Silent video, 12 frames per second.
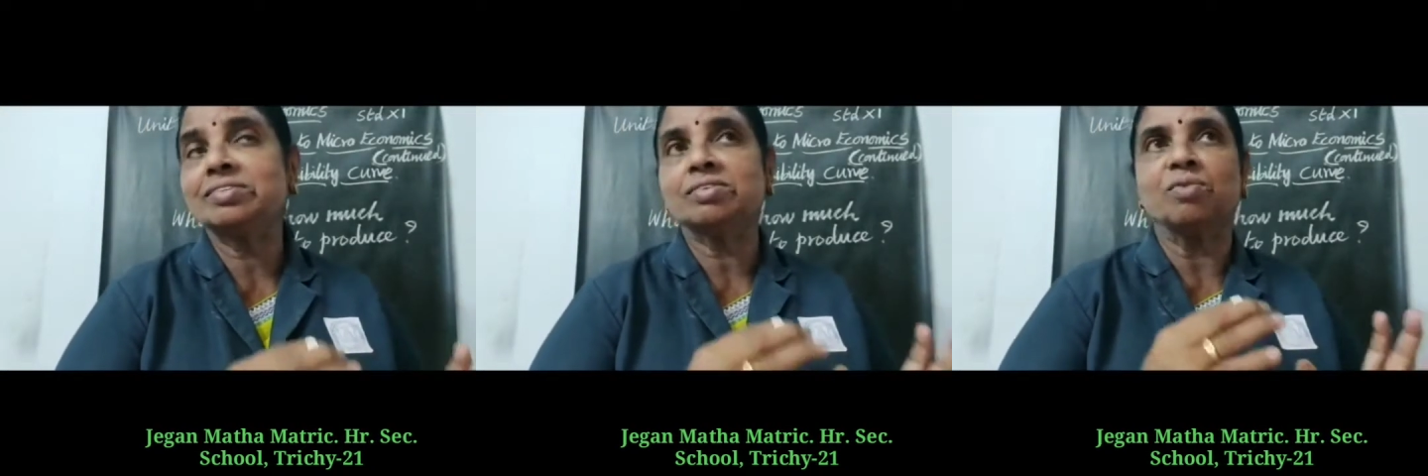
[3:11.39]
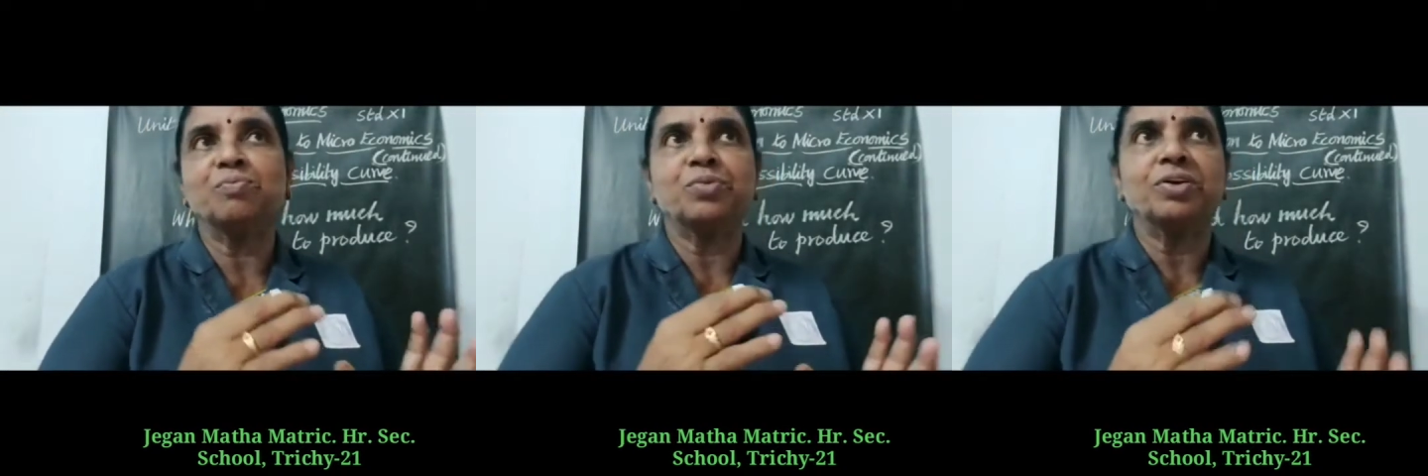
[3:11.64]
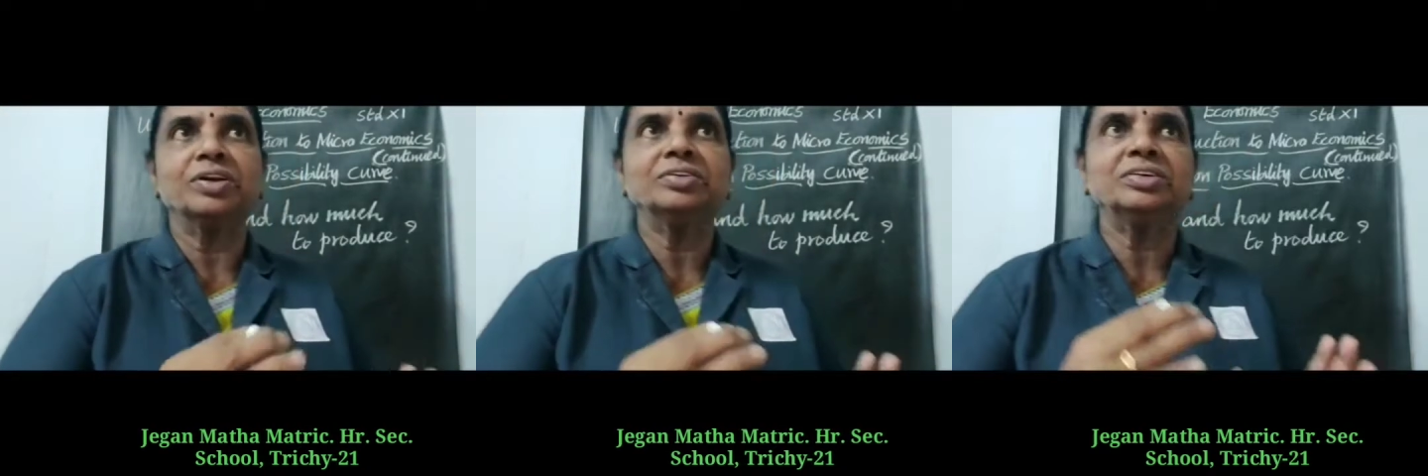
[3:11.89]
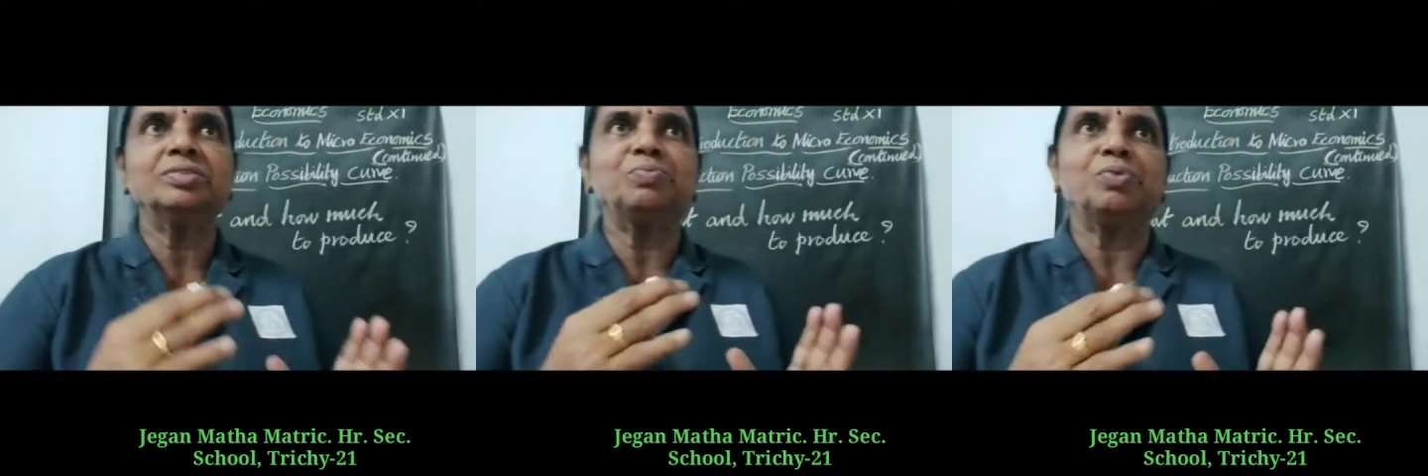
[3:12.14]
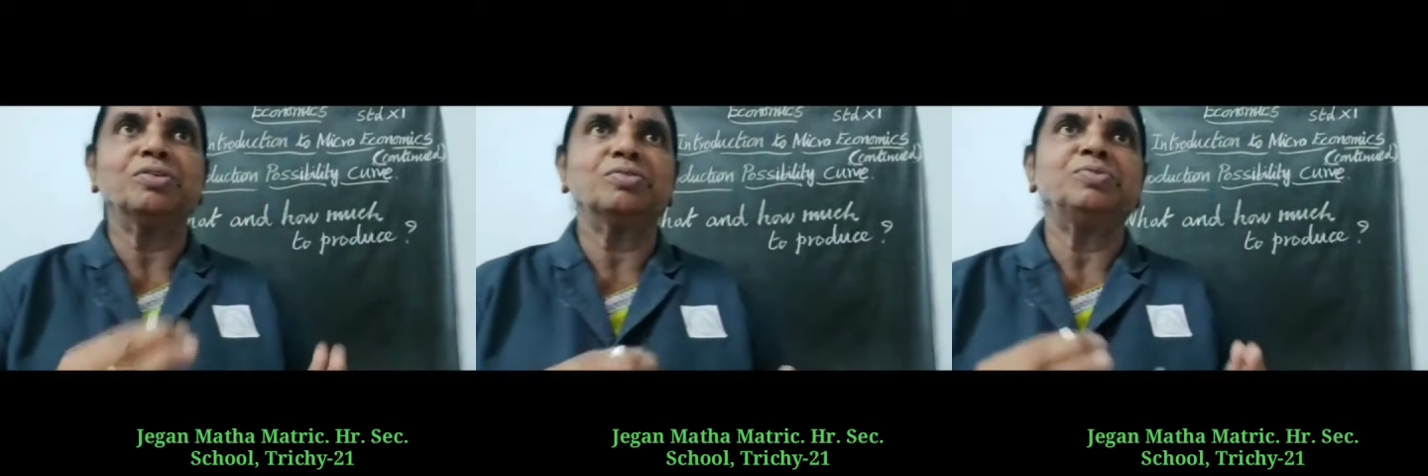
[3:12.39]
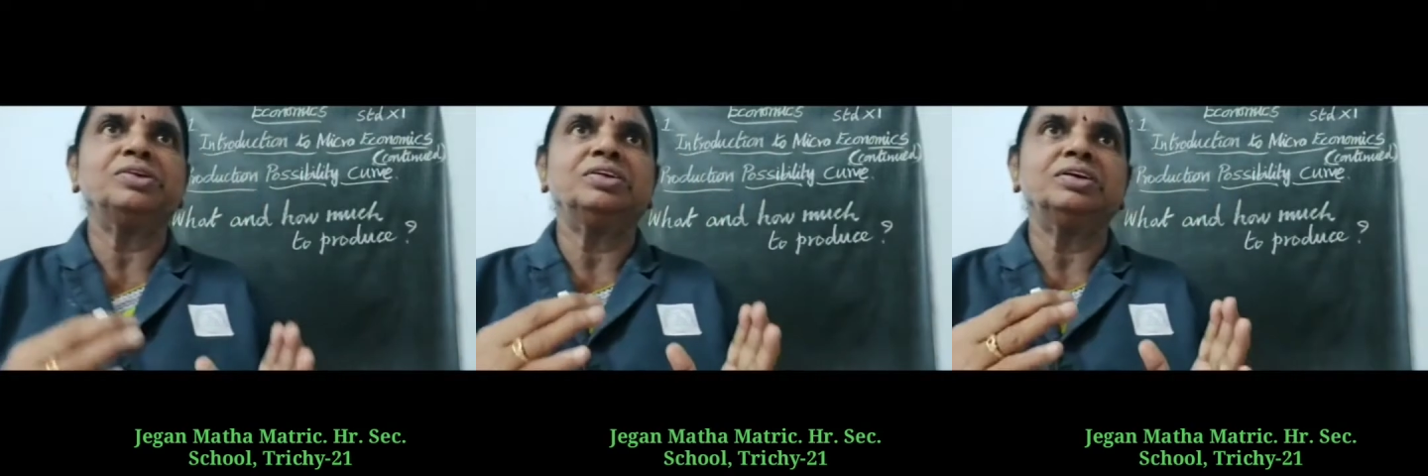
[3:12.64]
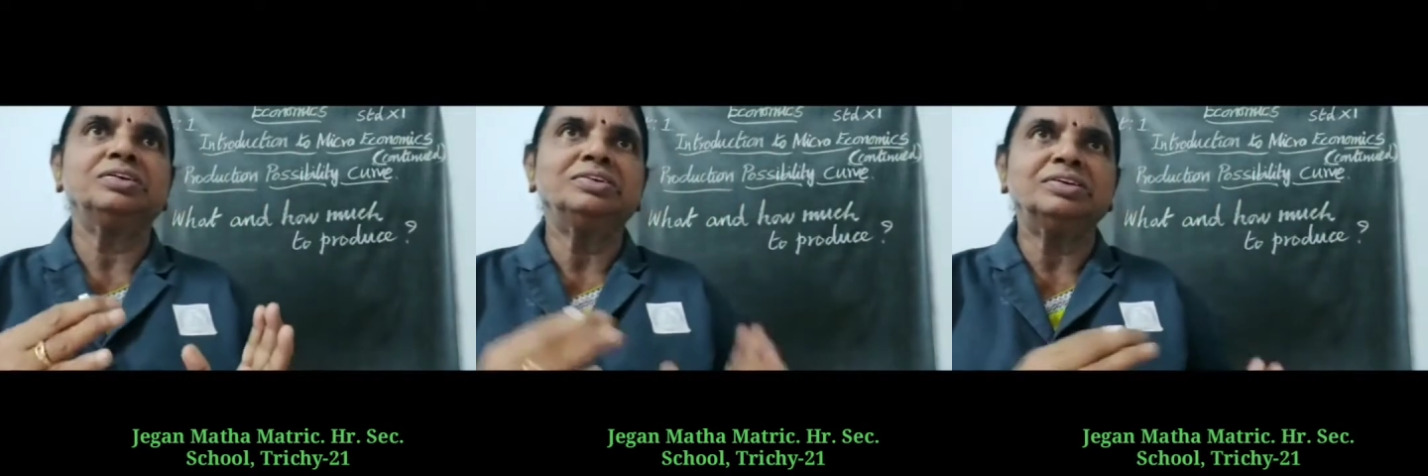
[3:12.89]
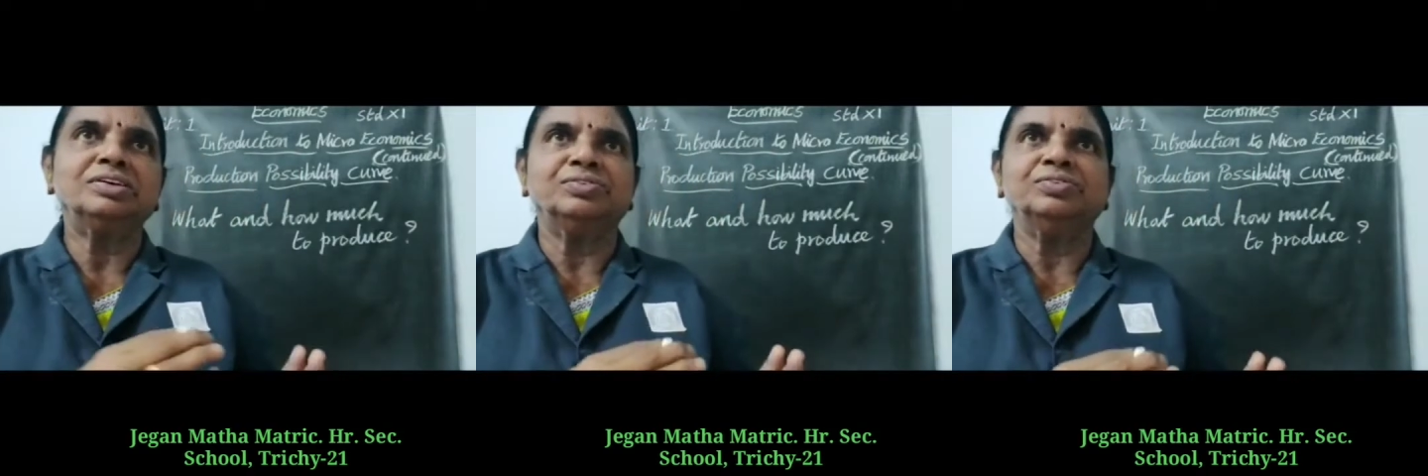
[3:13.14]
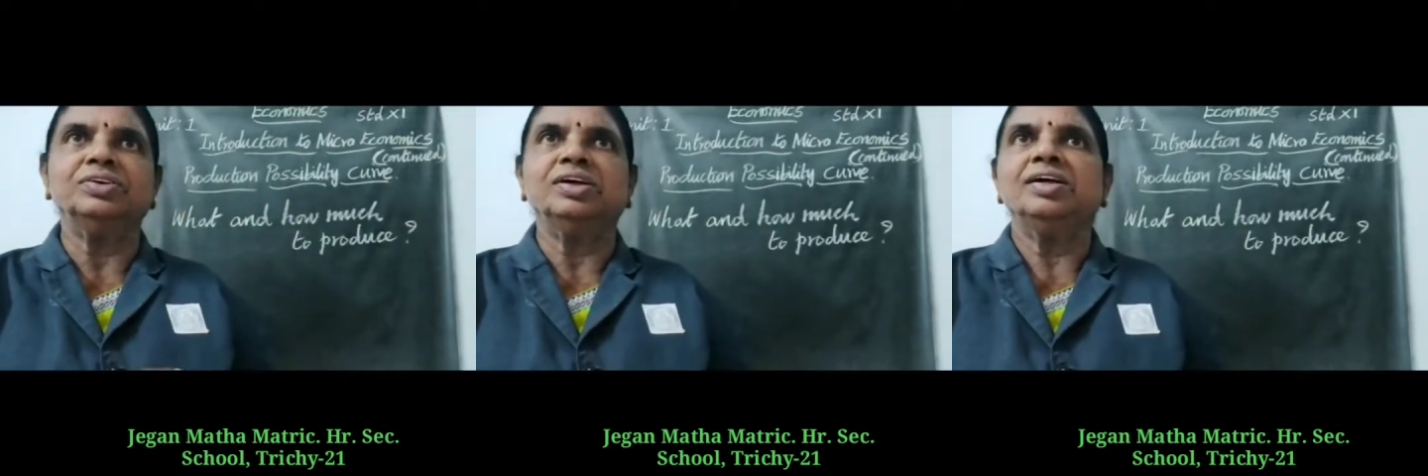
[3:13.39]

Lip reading: of production possibility curve